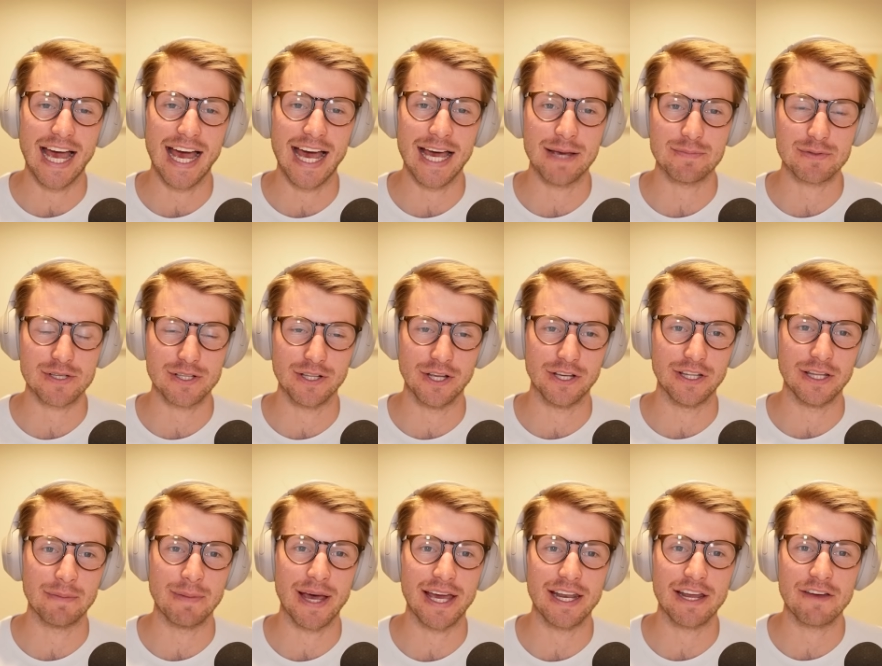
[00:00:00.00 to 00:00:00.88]

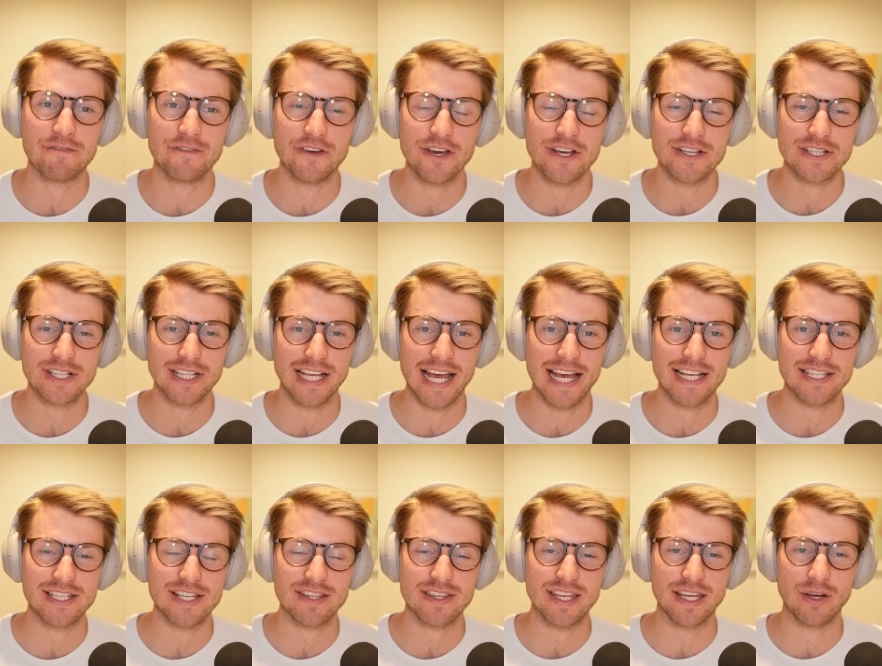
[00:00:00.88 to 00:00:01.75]
Absolutely, mate. At first
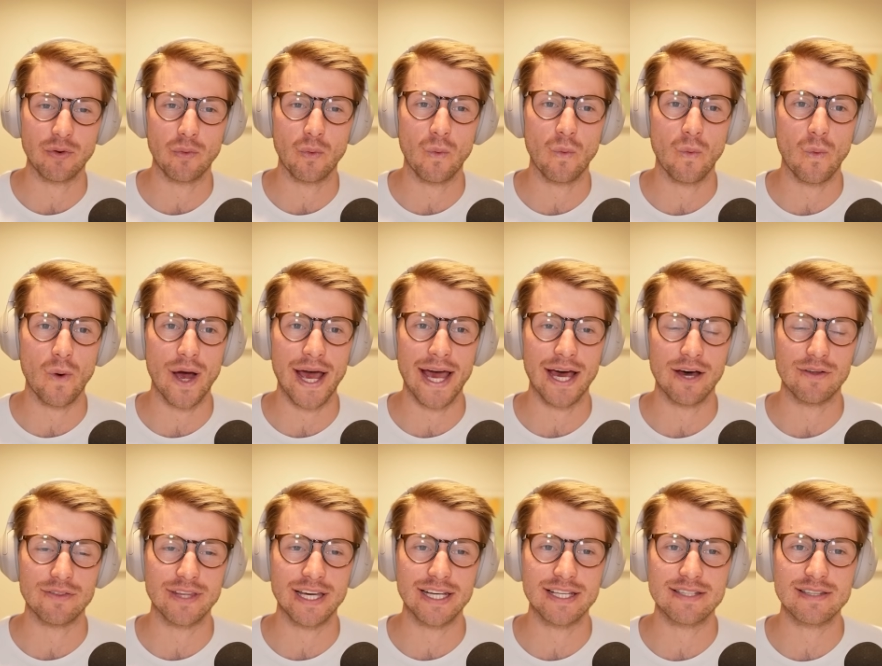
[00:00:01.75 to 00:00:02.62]
glance, you'd think,
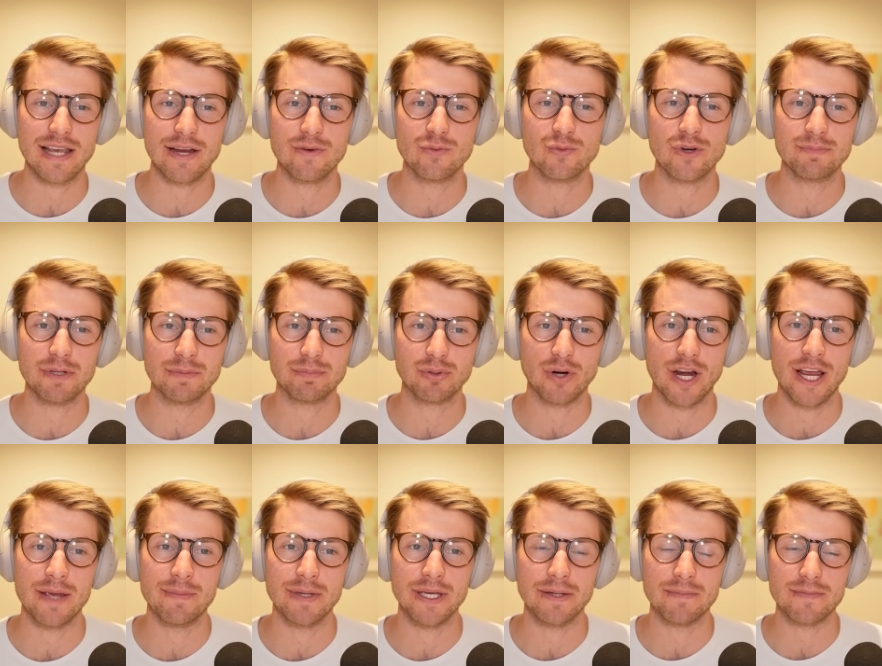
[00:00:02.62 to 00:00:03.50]
wow, that is a ripper
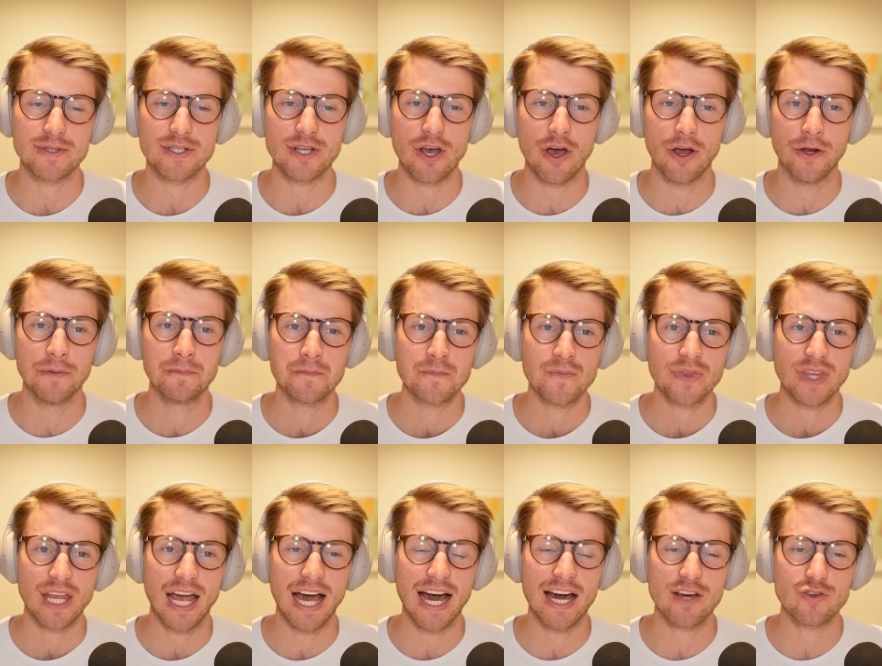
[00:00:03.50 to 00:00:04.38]
premium. So
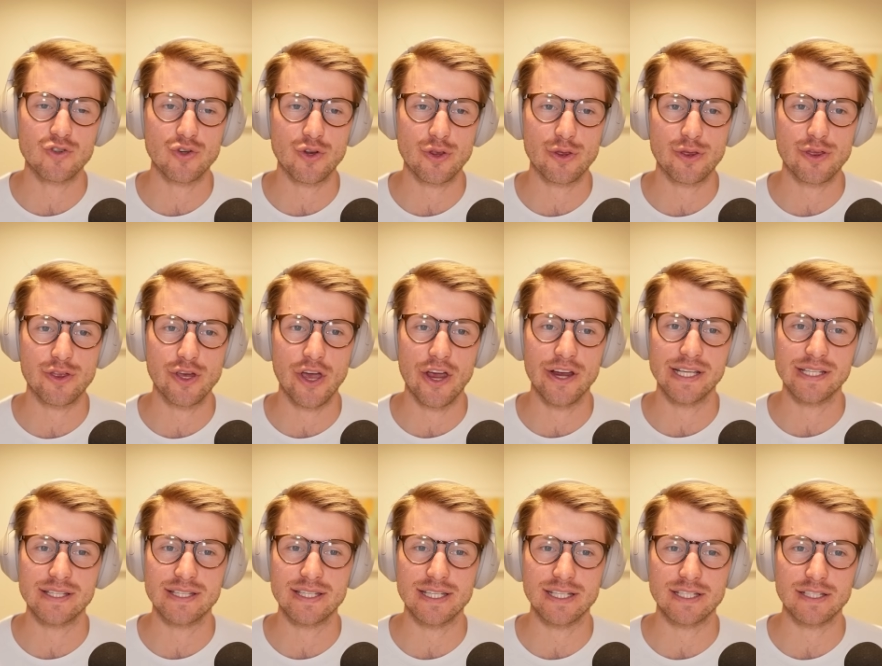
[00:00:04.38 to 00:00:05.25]

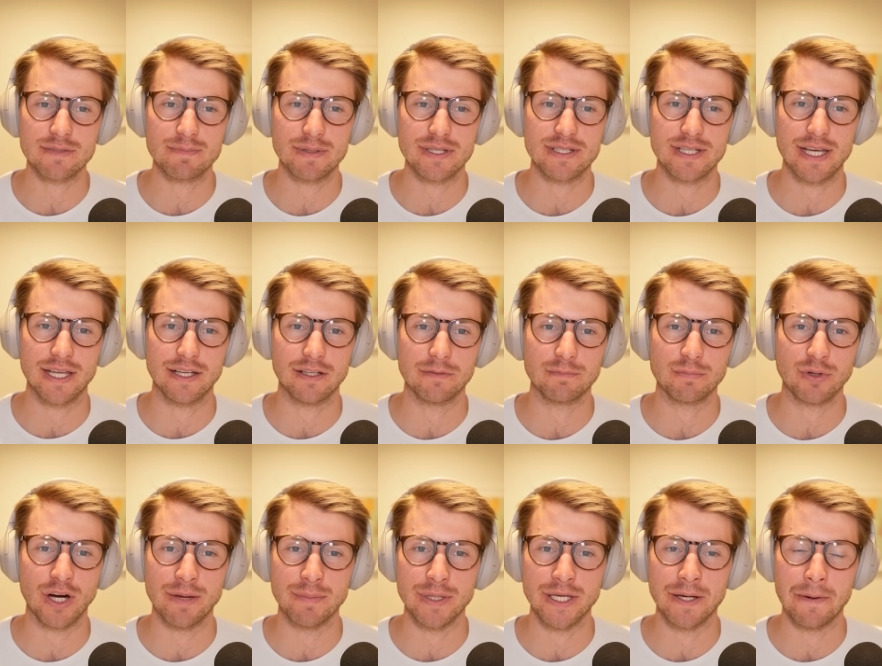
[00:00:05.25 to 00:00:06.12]
136%
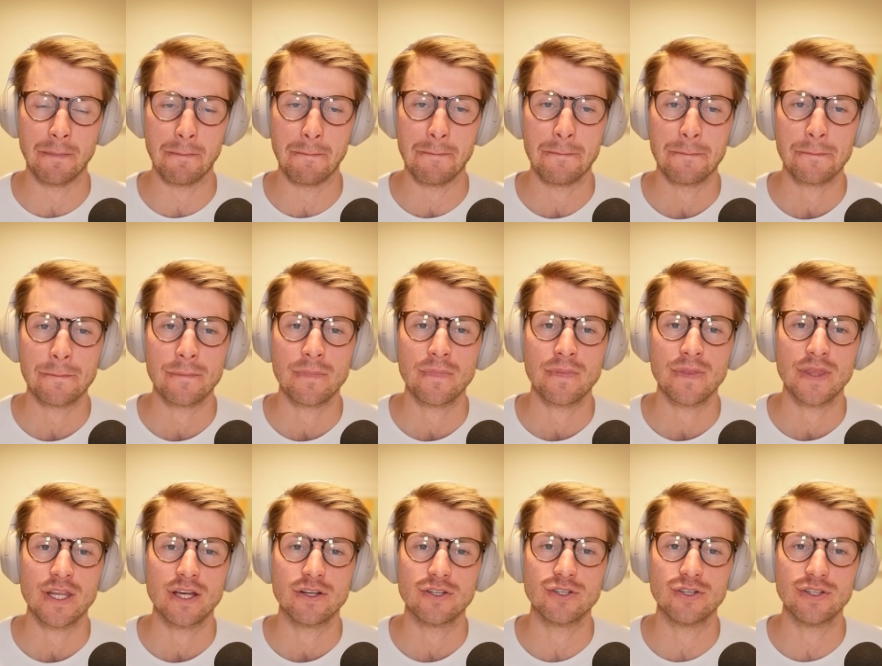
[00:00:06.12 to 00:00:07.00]
premium
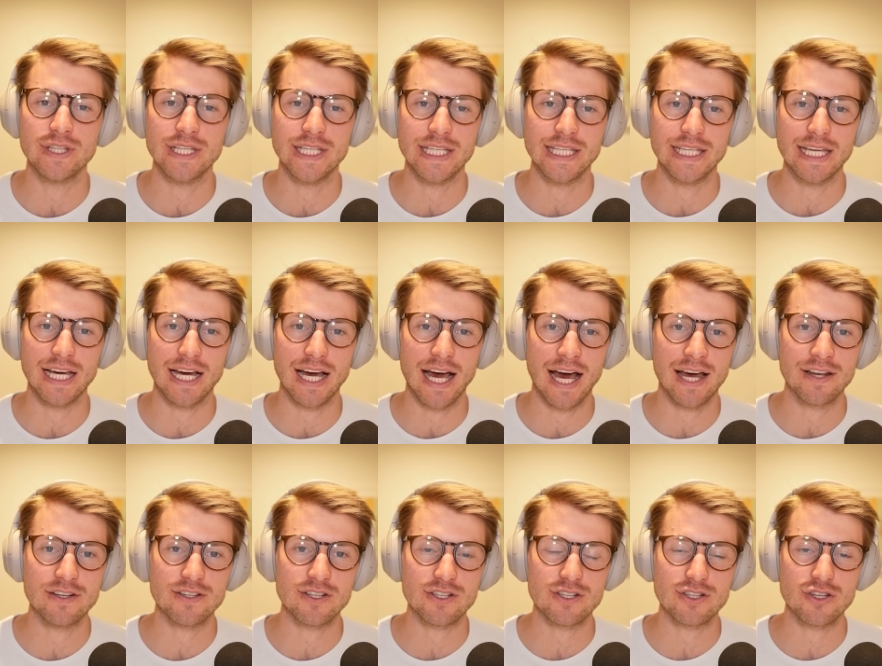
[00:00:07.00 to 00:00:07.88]
to the
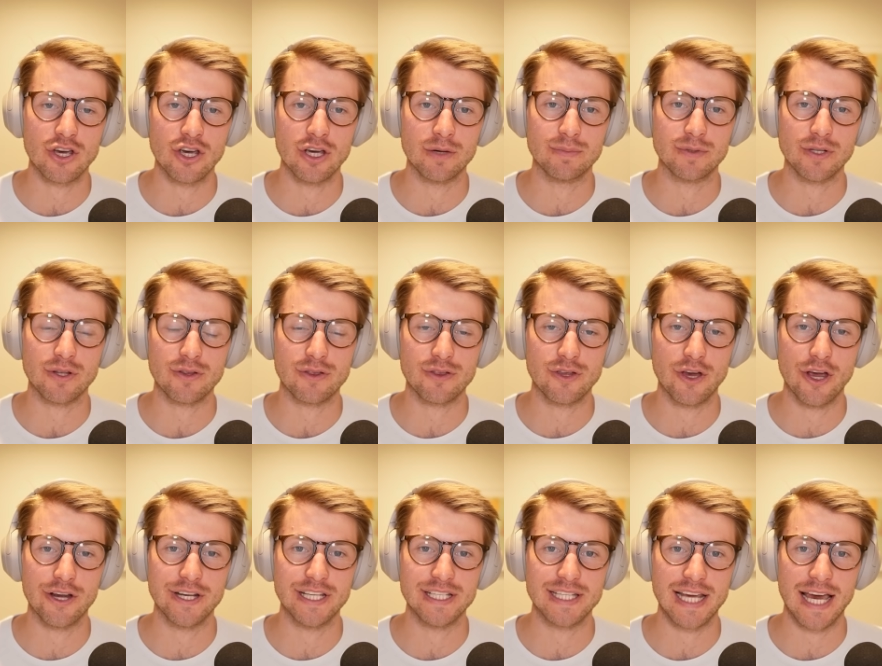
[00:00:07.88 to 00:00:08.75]
undisturbed
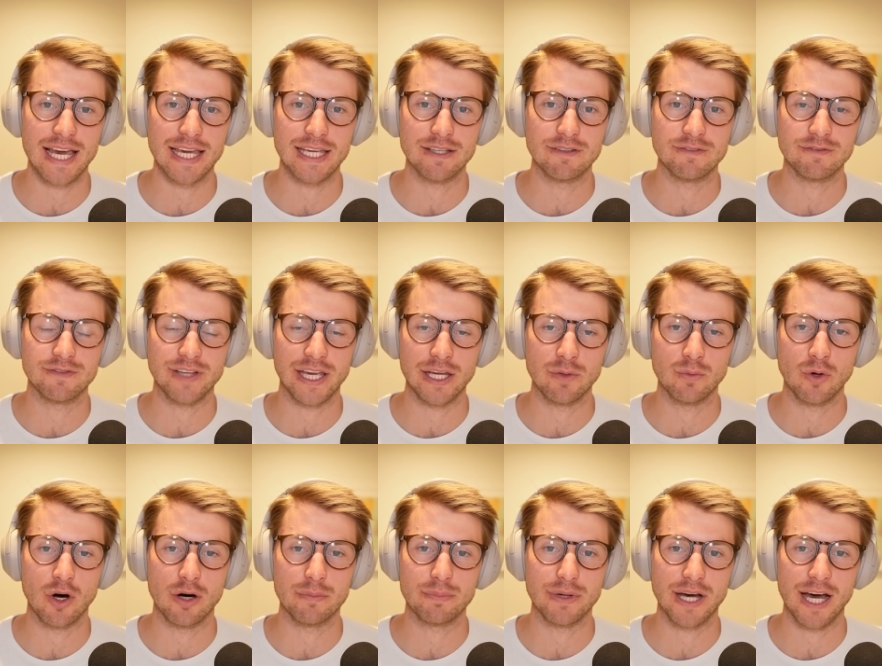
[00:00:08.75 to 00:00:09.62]
30-day
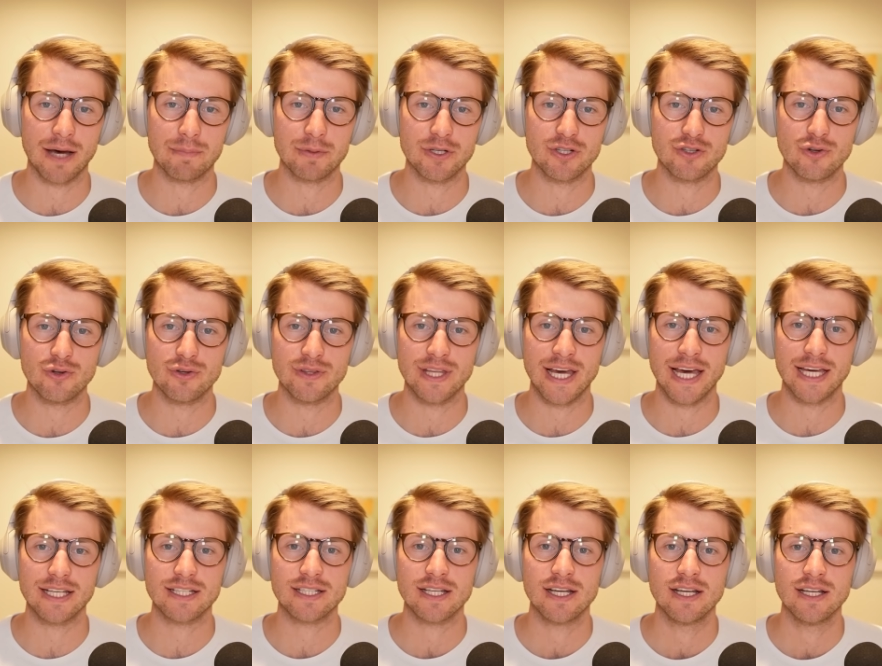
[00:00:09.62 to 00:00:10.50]
VWAP up into
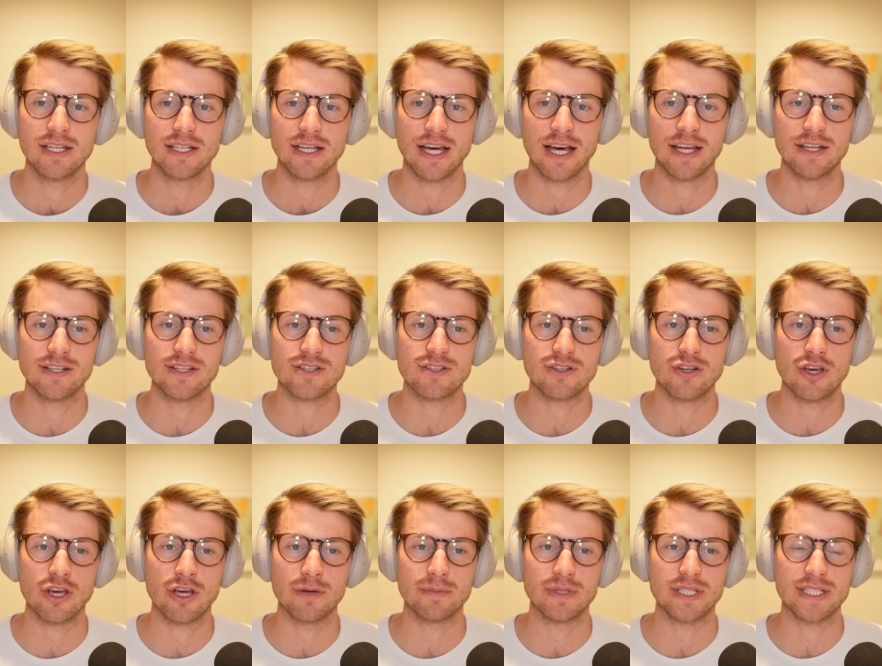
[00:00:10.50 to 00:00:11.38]
that
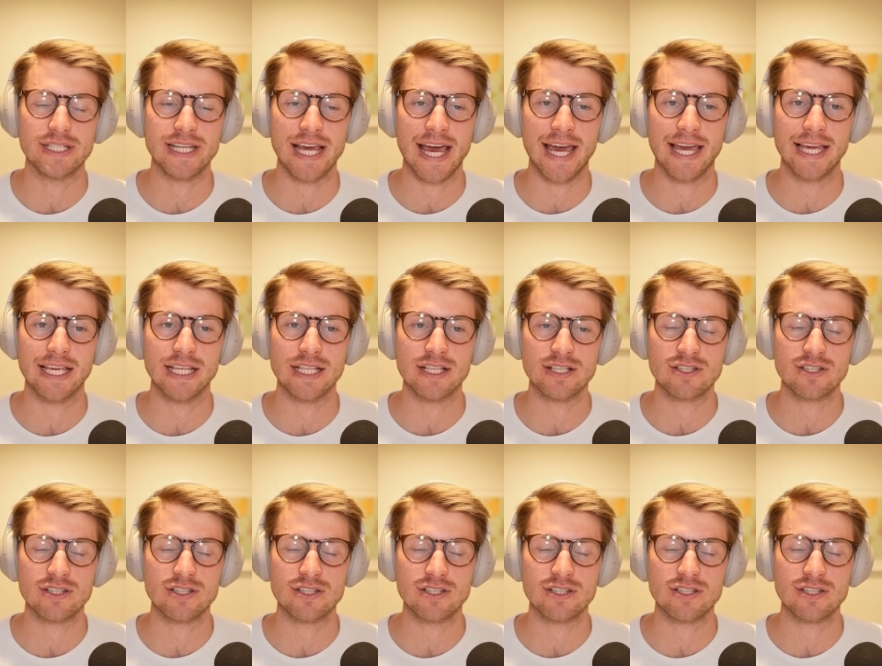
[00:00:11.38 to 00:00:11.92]
undisturbed day.